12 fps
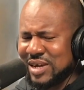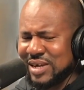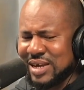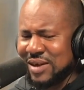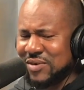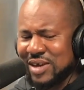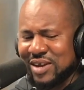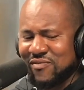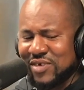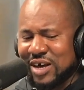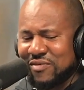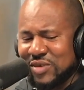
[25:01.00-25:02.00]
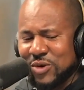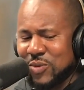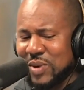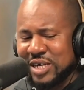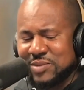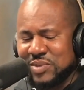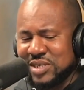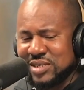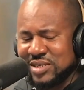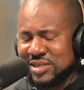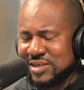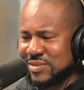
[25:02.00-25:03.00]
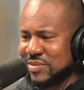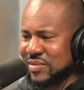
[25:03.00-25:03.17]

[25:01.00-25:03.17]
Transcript: like, I don't get involved in nobody's business.